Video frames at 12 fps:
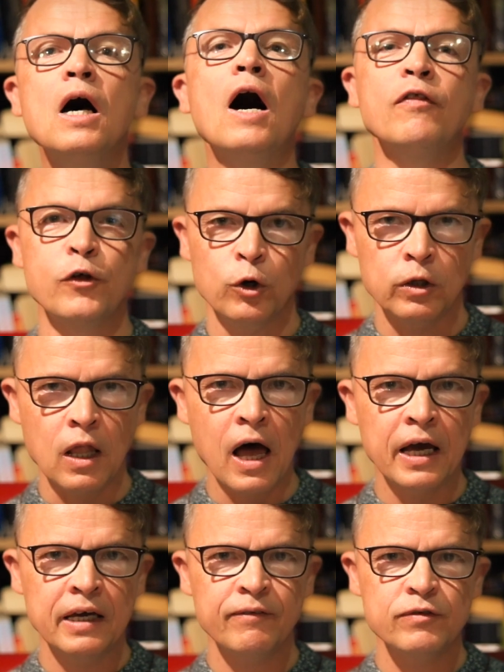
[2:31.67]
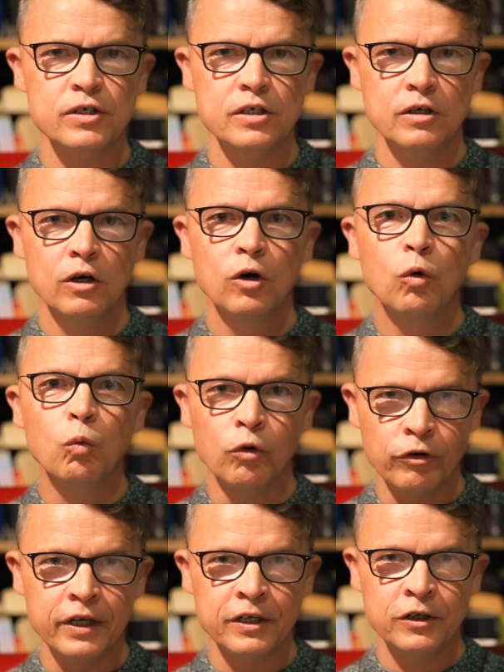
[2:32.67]
and their lives
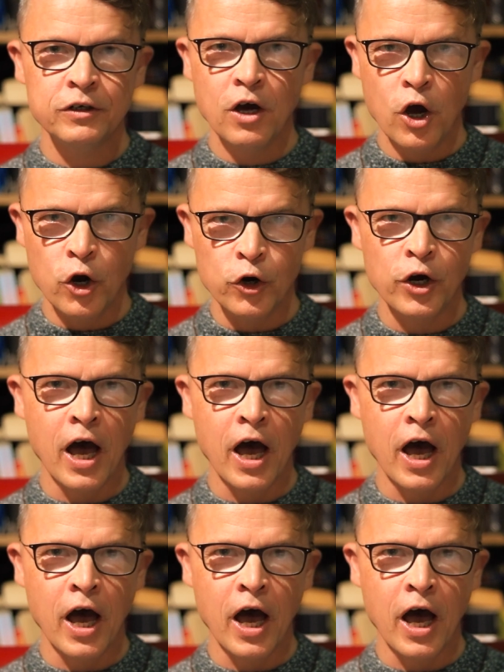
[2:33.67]
were in her